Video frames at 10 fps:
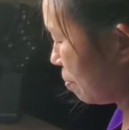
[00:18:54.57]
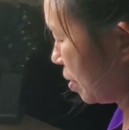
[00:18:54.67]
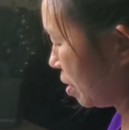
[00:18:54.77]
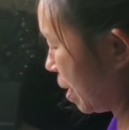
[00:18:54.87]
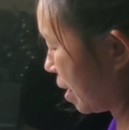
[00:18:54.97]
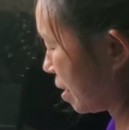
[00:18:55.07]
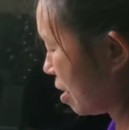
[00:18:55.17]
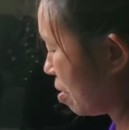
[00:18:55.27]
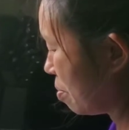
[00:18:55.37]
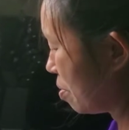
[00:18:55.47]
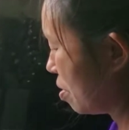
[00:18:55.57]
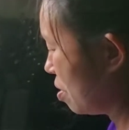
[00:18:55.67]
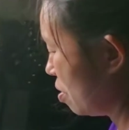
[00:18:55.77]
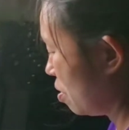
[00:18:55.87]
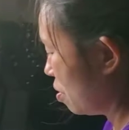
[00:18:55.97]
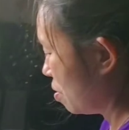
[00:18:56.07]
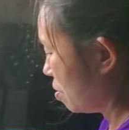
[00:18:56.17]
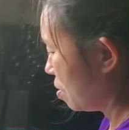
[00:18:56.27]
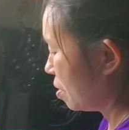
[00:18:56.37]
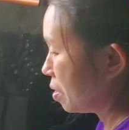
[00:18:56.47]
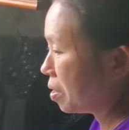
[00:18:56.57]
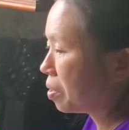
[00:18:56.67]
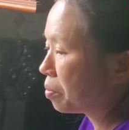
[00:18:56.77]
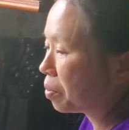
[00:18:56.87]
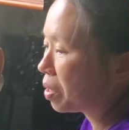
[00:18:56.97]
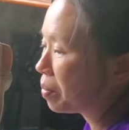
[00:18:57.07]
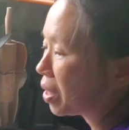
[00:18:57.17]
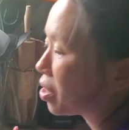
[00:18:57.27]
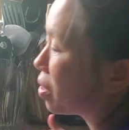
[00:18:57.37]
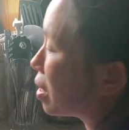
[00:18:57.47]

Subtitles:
We'll wrap this back up. And I want to